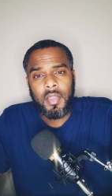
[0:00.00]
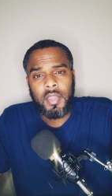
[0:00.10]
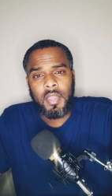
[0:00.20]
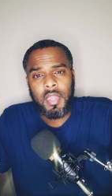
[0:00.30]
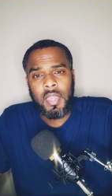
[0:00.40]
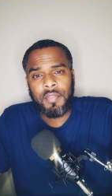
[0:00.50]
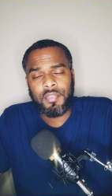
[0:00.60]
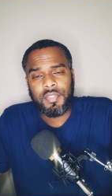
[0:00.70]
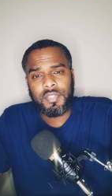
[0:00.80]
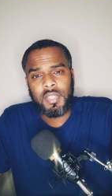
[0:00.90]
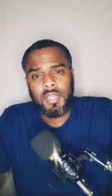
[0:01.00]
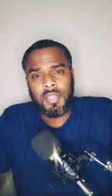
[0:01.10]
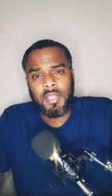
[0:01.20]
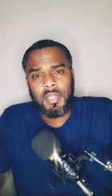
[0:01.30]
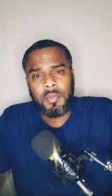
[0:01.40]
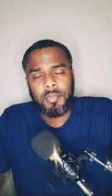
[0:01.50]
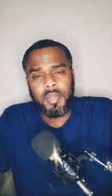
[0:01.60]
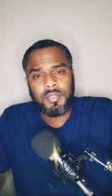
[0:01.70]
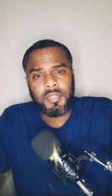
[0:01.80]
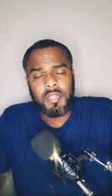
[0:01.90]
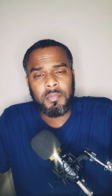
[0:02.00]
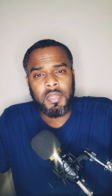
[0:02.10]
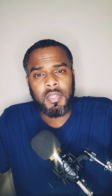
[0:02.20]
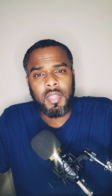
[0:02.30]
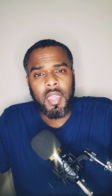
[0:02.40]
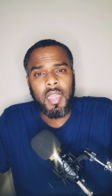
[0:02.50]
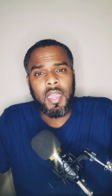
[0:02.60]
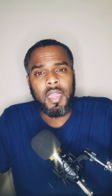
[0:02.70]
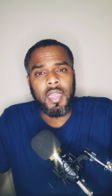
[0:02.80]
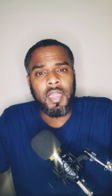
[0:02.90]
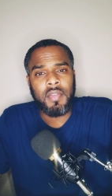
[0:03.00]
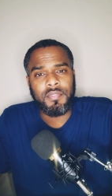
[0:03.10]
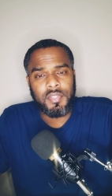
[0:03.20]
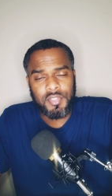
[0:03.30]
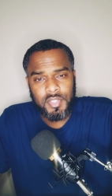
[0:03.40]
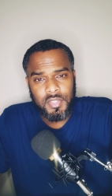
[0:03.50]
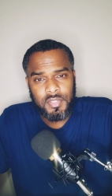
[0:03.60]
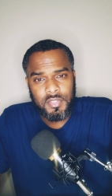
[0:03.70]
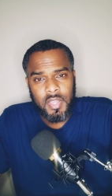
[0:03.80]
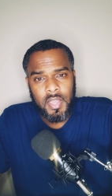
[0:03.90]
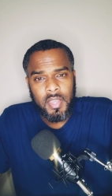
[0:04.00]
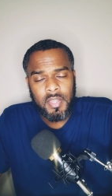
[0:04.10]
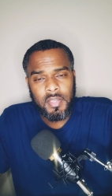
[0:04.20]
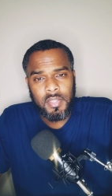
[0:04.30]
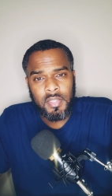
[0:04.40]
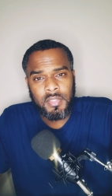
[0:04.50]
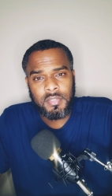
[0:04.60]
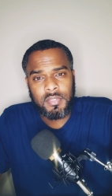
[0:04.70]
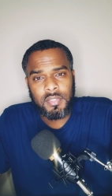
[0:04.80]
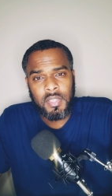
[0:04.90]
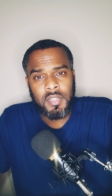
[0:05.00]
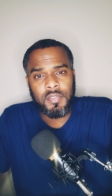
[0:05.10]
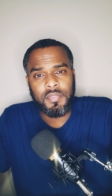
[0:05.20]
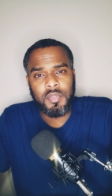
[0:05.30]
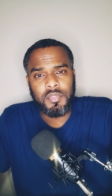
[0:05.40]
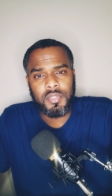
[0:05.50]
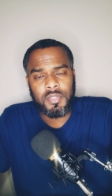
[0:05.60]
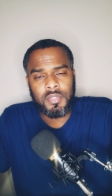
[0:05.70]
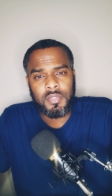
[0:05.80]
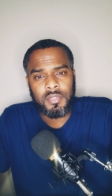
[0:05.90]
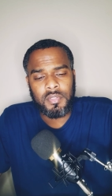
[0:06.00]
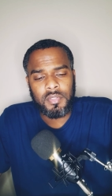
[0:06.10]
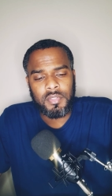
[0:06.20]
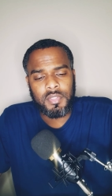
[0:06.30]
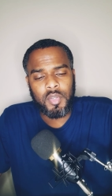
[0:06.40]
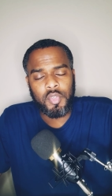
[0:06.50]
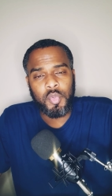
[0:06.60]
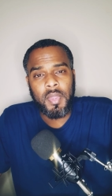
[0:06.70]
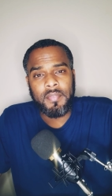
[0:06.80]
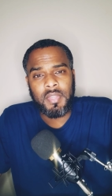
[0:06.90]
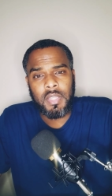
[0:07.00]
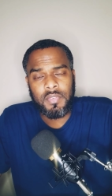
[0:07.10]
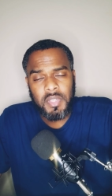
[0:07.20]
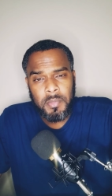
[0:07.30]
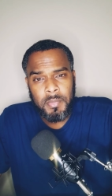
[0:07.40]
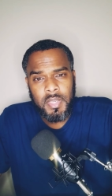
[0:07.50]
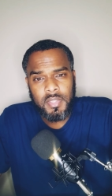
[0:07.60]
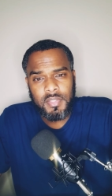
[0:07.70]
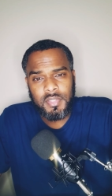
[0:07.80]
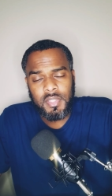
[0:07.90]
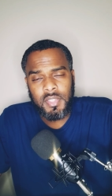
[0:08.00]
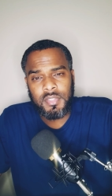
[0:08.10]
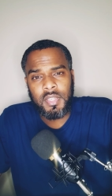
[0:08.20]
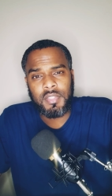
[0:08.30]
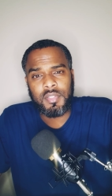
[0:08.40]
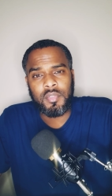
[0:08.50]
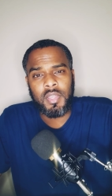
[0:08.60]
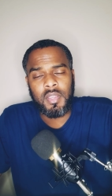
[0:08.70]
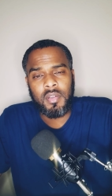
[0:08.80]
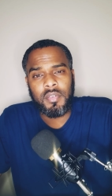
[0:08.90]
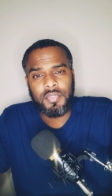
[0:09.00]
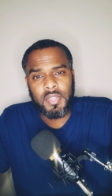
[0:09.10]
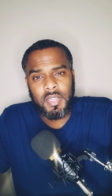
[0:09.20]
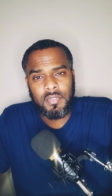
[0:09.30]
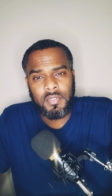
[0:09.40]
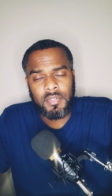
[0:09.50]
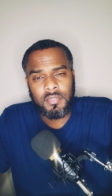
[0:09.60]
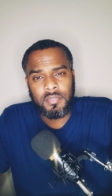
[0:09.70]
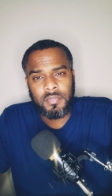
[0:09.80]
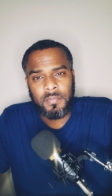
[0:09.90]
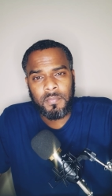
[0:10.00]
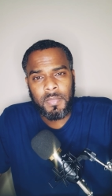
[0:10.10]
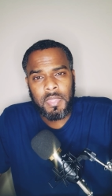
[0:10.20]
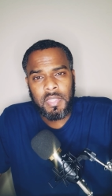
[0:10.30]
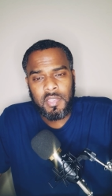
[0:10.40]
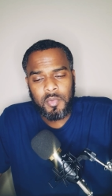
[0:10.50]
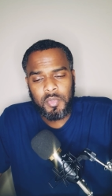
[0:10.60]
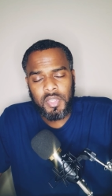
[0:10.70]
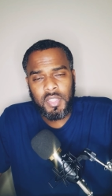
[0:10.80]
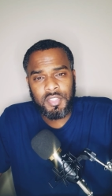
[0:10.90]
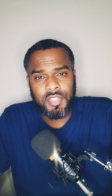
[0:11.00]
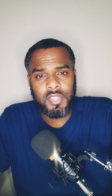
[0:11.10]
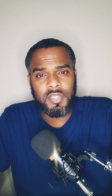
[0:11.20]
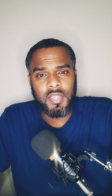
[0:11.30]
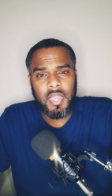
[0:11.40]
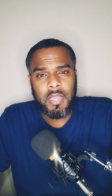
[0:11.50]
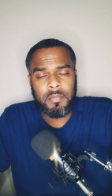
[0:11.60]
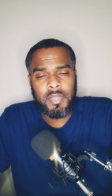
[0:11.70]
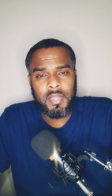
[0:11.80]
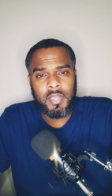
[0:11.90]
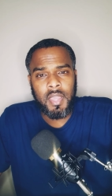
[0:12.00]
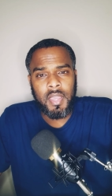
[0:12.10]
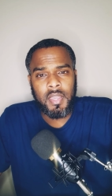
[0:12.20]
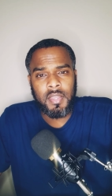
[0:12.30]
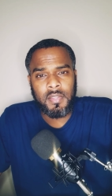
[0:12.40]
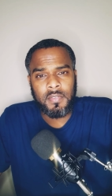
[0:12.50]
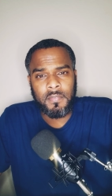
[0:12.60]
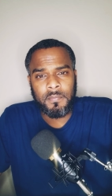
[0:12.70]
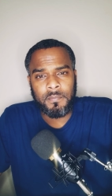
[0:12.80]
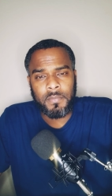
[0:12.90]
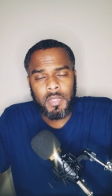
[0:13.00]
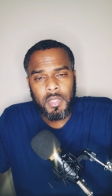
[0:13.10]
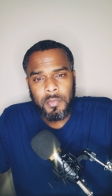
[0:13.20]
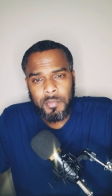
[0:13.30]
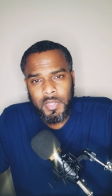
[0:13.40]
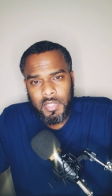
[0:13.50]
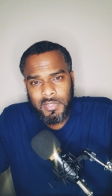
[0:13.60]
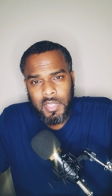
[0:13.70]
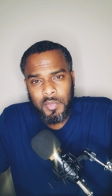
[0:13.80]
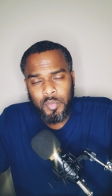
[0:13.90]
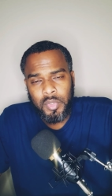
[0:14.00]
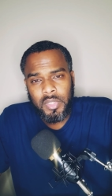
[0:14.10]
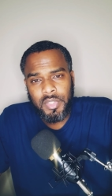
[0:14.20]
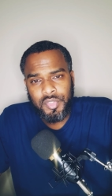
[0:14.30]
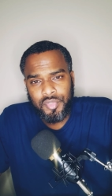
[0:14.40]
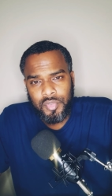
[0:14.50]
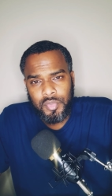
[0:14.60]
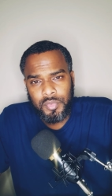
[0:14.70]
every sin that a person commit after Jesus died is in the future. So you haven't even committed the sins yet, so they are forgiven when Jesus came here and died. But is that really true?